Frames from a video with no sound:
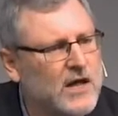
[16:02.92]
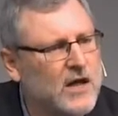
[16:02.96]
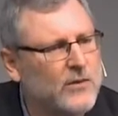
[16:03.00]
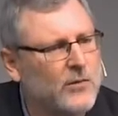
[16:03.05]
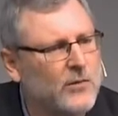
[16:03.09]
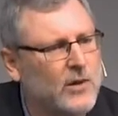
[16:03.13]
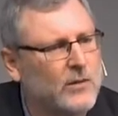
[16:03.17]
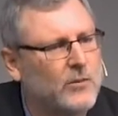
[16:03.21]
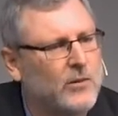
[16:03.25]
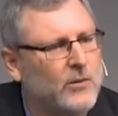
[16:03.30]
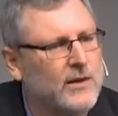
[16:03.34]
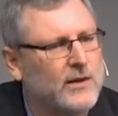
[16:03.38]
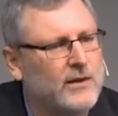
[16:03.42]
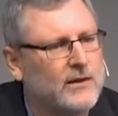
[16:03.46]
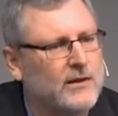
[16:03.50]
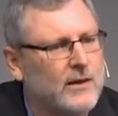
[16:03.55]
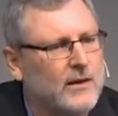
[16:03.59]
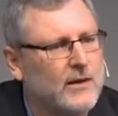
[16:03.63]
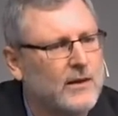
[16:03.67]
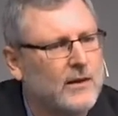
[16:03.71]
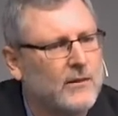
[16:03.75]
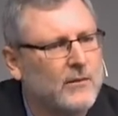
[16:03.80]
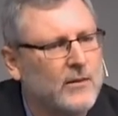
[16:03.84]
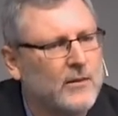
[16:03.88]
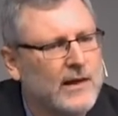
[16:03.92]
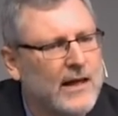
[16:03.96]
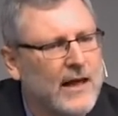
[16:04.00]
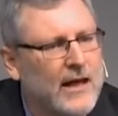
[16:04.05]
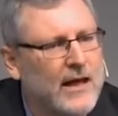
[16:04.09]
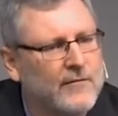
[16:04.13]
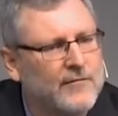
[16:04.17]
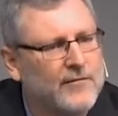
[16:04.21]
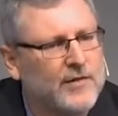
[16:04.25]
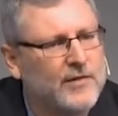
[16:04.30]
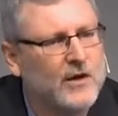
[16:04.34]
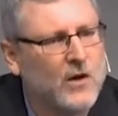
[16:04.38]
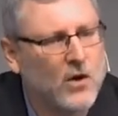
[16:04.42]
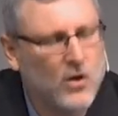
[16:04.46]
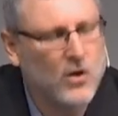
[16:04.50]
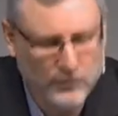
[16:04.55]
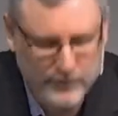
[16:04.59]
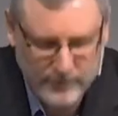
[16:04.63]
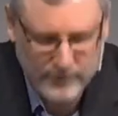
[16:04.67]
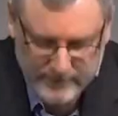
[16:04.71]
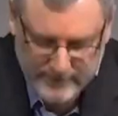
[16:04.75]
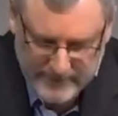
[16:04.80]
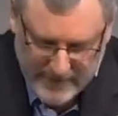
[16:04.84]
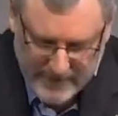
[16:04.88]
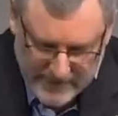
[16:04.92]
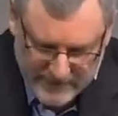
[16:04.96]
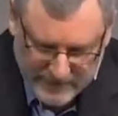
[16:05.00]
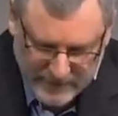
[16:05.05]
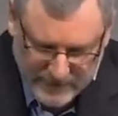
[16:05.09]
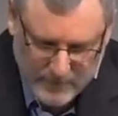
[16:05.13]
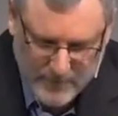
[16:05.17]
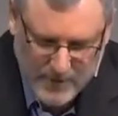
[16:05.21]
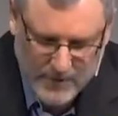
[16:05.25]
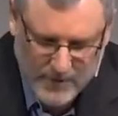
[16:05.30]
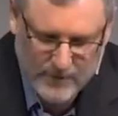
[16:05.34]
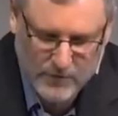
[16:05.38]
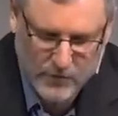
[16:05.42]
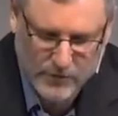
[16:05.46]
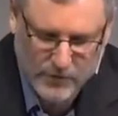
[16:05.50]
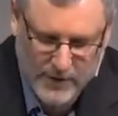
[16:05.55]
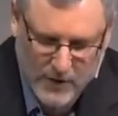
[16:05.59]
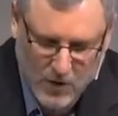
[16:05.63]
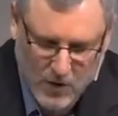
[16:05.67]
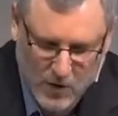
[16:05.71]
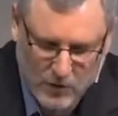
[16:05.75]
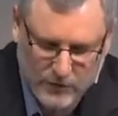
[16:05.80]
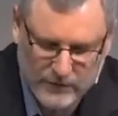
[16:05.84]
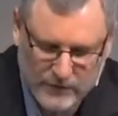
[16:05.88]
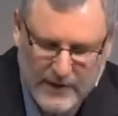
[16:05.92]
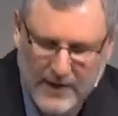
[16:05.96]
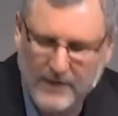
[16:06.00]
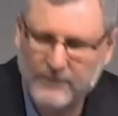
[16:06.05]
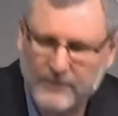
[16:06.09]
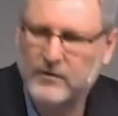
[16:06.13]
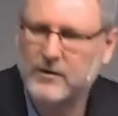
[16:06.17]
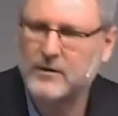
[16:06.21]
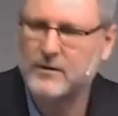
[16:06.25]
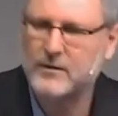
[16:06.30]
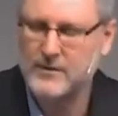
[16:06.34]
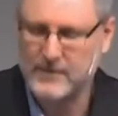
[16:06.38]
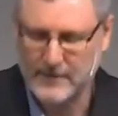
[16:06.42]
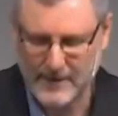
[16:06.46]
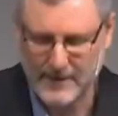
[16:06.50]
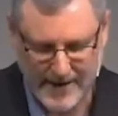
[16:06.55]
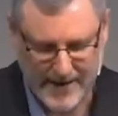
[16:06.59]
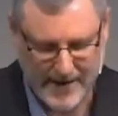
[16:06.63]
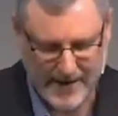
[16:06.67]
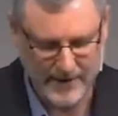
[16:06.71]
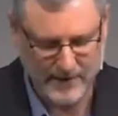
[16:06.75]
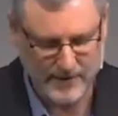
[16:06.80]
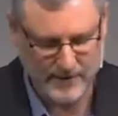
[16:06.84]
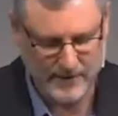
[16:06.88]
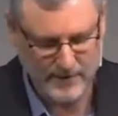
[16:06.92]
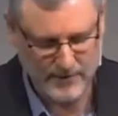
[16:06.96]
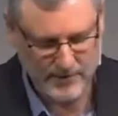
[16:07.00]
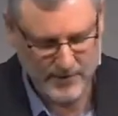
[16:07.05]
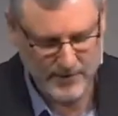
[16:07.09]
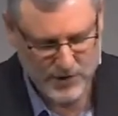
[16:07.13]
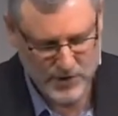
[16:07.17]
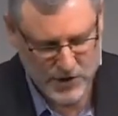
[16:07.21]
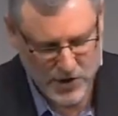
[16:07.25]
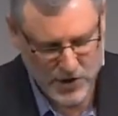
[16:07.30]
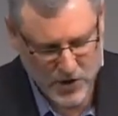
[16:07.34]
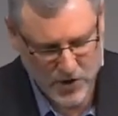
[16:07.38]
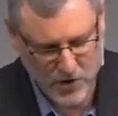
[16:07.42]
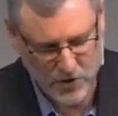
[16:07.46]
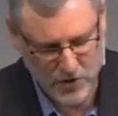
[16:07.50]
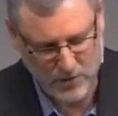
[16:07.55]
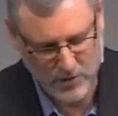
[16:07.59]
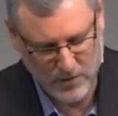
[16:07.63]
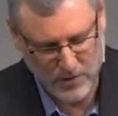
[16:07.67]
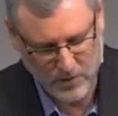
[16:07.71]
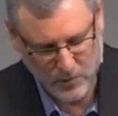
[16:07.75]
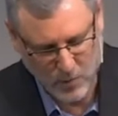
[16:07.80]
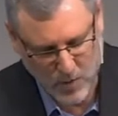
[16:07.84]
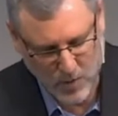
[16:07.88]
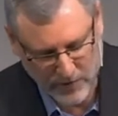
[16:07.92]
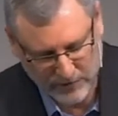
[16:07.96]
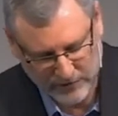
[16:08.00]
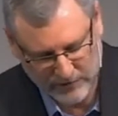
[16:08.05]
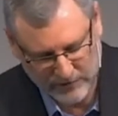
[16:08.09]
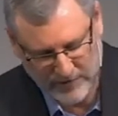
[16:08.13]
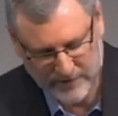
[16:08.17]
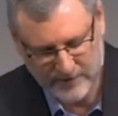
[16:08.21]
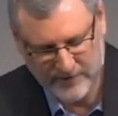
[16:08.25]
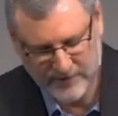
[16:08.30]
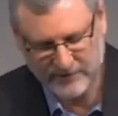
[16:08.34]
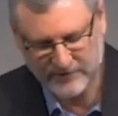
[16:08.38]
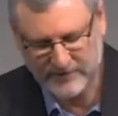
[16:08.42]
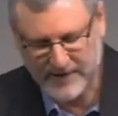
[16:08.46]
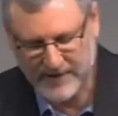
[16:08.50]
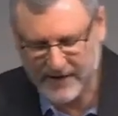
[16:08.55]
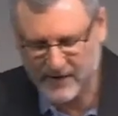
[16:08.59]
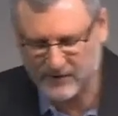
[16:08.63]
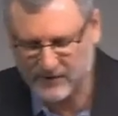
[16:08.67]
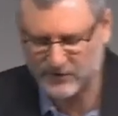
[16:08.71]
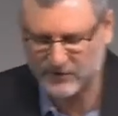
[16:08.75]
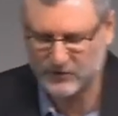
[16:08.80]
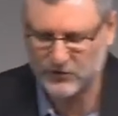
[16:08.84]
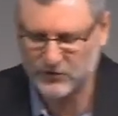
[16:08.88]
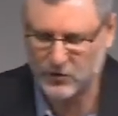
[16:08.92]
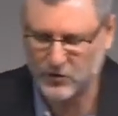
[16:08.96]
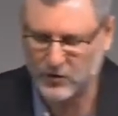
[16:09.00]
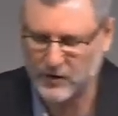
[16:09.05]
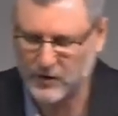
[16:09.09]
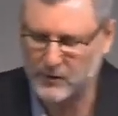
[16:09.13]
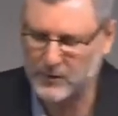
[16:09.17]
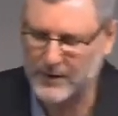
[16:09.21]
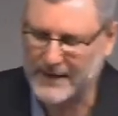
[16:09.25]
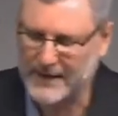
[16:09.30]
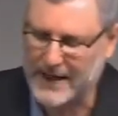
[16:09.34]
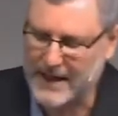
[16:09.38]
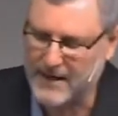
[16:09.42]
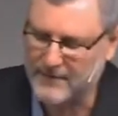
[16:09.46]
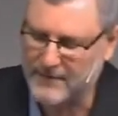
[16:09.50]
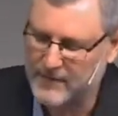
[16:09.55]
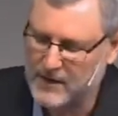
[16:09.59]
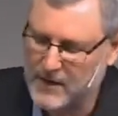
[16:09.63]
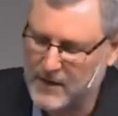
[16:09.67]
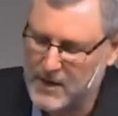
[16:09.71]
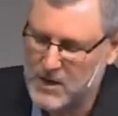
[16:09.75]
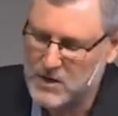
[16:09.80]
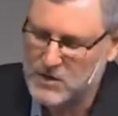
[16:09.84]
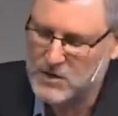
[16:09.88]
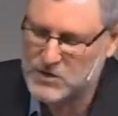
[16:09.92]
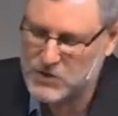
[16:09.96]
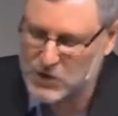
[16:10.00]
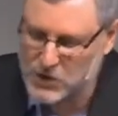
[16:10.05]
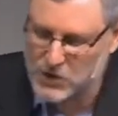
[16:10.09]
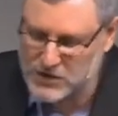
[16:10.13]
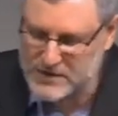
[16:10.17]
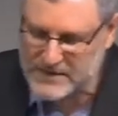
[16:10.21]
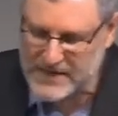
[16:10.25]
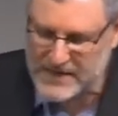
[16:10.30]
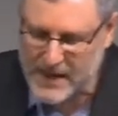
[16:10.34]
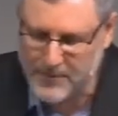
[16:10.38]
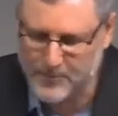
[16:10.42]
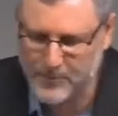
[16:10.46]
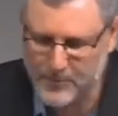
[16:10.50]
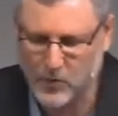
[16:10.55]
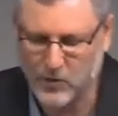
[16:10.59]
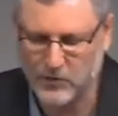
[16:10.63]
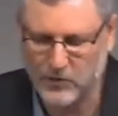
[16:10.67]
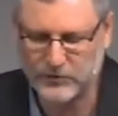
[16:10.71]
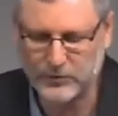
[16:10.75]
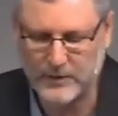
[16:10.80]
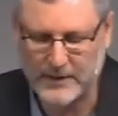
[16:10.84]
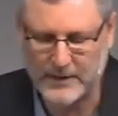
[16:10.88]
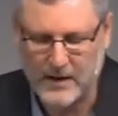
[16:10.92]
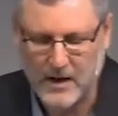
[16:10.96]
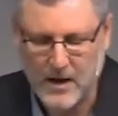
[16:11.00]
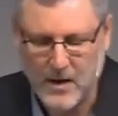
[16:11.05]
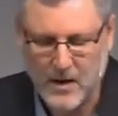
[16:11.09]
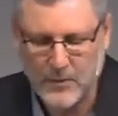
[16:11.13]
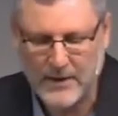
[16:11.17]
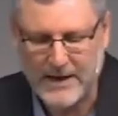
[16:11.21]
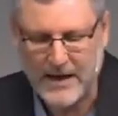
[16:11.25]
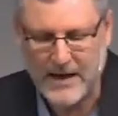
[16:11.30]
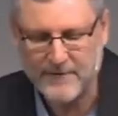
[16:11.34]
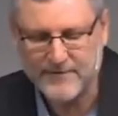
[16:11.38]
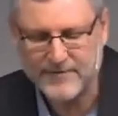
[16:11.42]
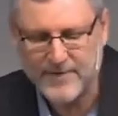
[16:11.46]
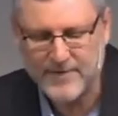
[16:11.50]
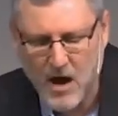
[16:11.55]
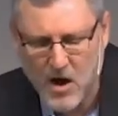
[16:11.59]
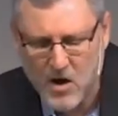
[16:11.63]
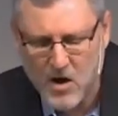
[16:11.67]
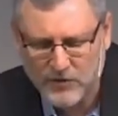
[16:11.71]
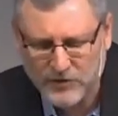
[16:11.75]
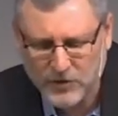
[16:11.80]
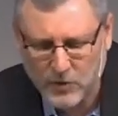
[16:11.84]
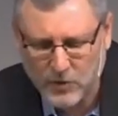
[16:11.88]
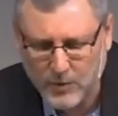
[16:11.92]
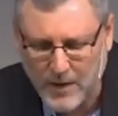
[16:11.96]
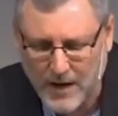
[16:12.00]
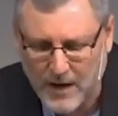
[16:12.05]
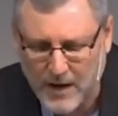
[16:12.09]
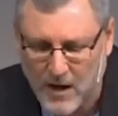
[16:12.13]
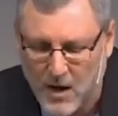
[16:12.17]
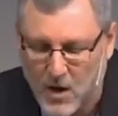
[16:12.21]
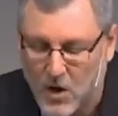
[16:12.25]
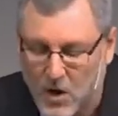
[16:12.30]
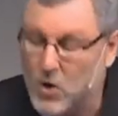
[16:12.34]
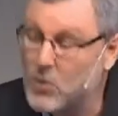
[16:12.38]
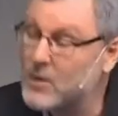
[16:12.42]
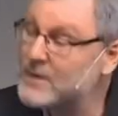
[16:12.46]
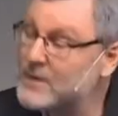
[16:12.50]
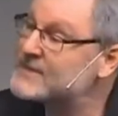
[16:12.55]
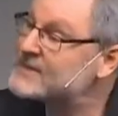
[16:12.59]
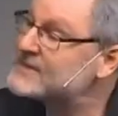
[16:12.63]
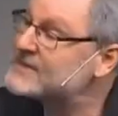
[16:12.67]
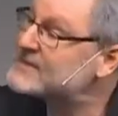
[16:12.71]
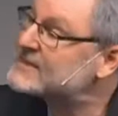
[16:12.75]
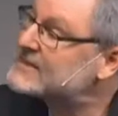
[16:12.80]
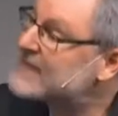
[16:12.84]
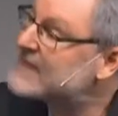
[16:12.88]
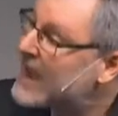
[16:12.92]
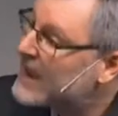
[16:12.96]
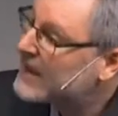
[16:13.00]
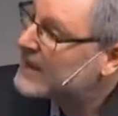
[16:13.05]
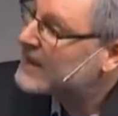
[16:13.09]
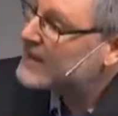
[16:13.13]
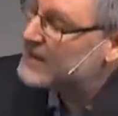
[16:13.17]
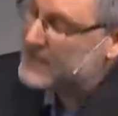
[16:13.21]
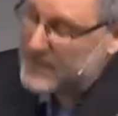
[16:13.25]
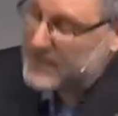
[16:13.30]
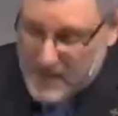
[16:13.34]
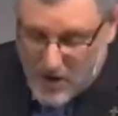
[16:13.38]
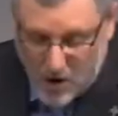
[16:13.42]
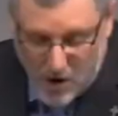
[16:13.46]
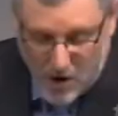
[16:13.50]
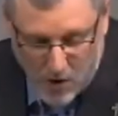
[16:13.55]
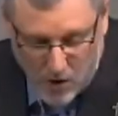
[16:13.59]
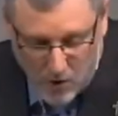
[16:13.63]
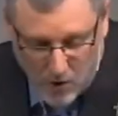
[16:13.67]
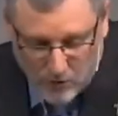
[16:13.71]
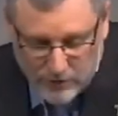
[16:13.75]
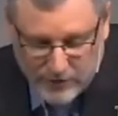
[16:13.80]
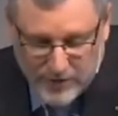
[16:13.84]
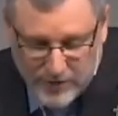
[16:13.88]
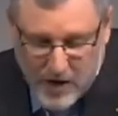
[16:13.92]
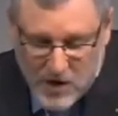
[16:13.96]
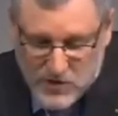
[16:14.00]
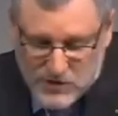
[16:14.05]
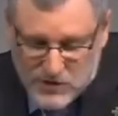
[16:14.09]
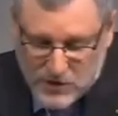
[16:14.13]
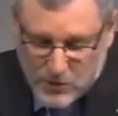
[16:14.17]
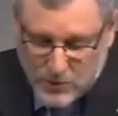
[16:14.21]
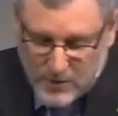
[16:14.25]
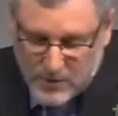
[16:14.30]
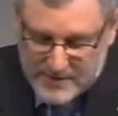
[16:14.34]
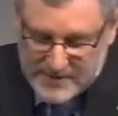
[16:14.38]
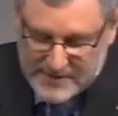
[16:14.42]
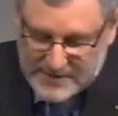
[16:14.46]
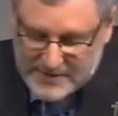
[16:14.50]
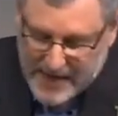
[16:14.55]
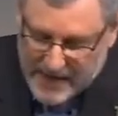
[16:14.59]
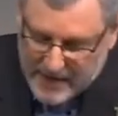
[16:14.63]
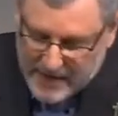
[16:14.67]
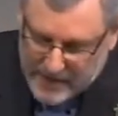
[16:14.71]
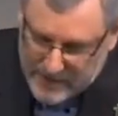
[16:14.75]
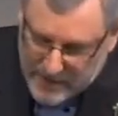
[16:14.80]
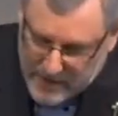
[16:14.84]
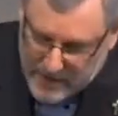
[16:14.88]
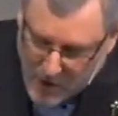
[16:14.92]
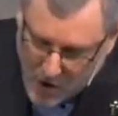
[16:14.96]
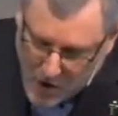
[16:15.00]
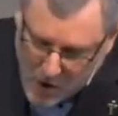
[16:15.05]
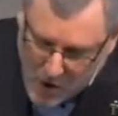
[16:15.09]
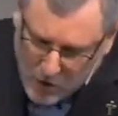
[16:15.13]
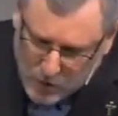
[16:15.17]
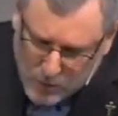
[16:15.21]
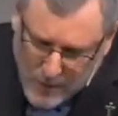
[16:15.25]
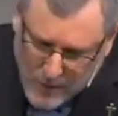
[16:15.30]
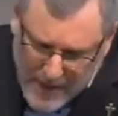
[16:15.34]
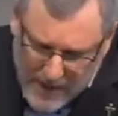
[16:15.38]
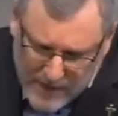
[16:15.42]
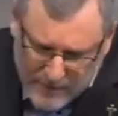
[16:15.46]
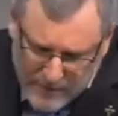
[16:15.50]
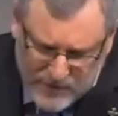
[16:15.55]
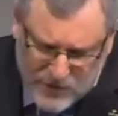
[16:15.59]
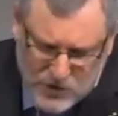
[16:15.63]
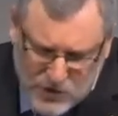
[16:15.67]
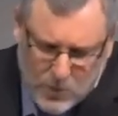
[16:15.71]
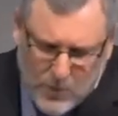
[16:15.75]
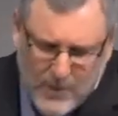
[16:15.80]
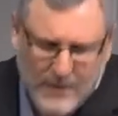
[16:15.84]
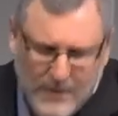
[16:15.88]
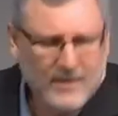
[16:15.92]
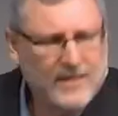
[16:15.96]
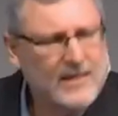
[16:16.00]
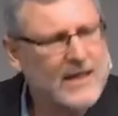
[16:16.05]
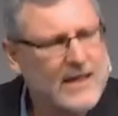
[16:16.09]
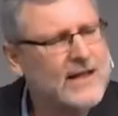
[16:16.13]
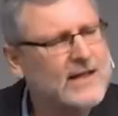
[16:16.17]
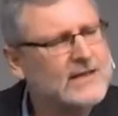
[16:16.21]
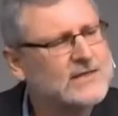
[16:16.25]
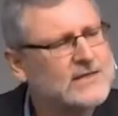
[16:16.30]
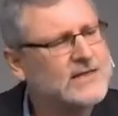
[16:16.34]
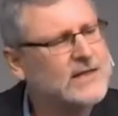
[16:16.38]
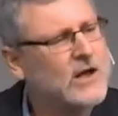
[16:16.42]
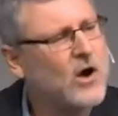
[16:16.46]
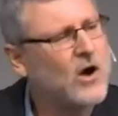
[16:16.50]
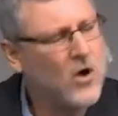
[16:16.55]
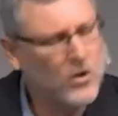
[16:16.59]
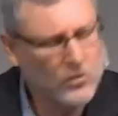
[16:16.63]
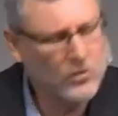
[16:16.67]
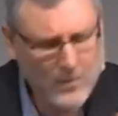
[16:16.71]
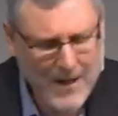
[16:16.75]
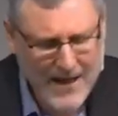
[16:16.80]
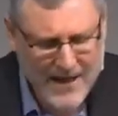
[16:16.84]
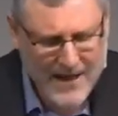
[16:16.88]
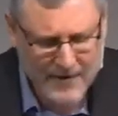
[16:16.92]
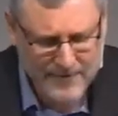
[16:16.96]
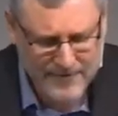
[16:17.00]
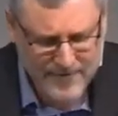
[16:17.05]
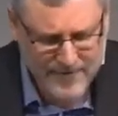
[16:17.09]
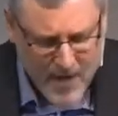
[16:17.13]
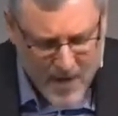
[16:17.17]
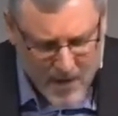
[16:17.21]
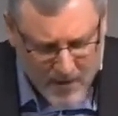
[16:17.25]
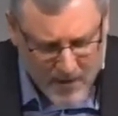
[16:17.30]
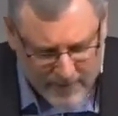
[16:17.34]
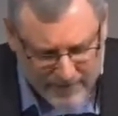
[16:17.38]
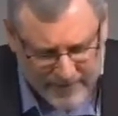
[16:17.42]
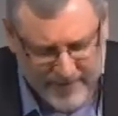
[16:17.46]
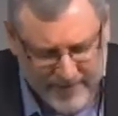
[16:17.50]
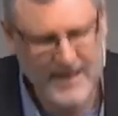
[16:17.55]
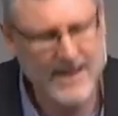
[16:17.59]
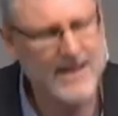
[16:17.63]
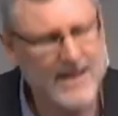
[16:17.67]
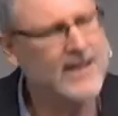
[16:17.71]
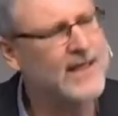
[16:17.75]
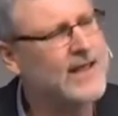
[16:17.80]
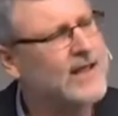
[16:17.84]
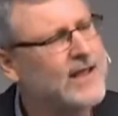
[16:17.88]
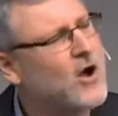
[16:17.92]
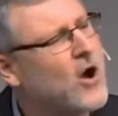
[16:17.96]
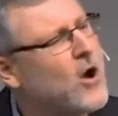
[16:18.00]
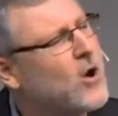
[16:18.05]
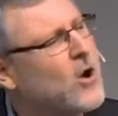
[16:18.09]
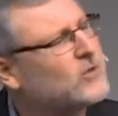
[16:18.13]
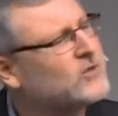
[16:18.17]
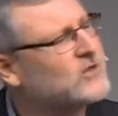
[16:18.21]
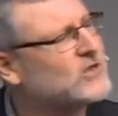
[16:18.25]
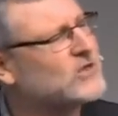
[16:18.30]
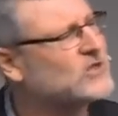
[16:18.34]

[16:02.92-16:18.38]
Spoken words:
don't we? We have the Old Testament, or the Old Covenant, and the New. Whilst in the second story we have two temples. We have those who are stuck in the old, those who are stuck in the old way of doing things, the old way of thinking, old